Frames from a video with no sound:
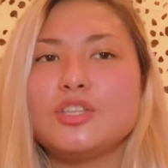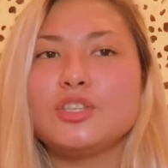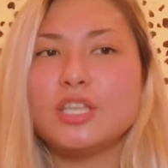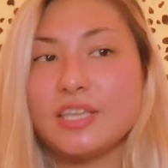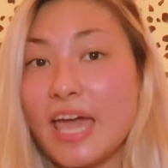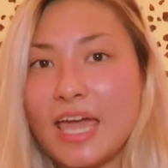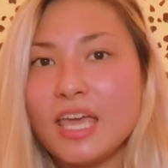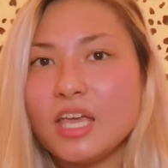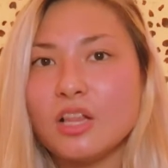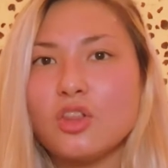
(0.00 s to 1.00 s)
the
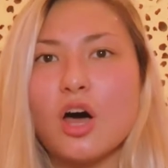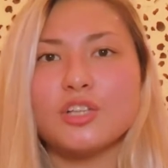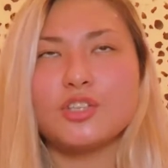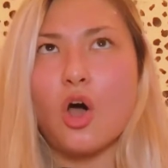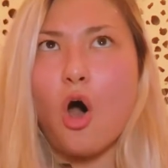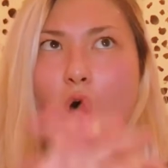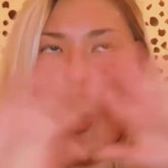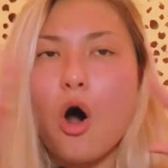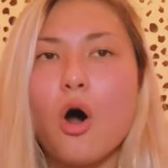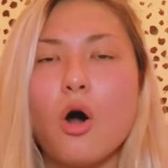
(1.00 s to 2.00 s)
cake lost
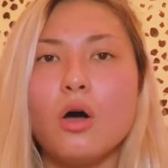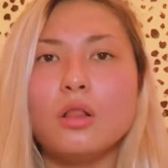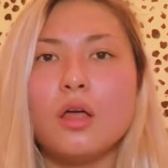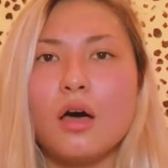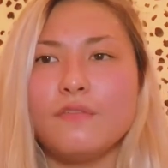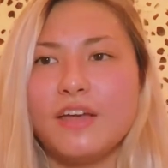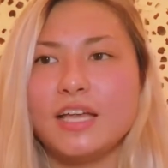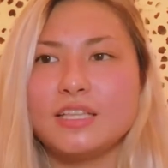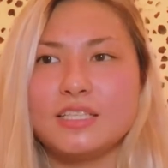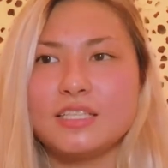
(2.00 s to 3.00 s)
all of
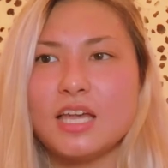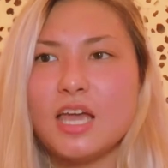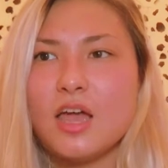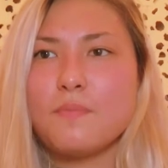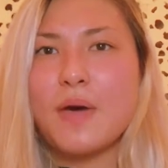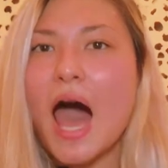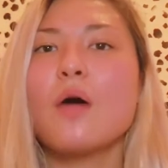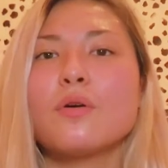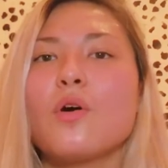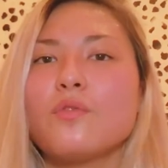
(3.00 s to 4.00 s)
its
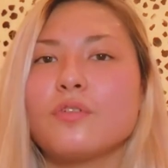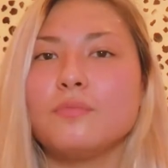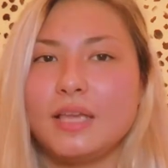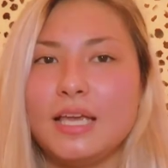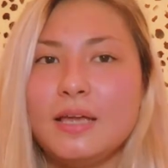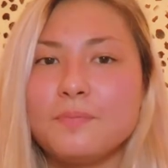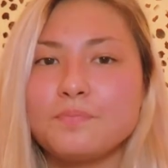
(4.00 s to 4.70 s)
power over me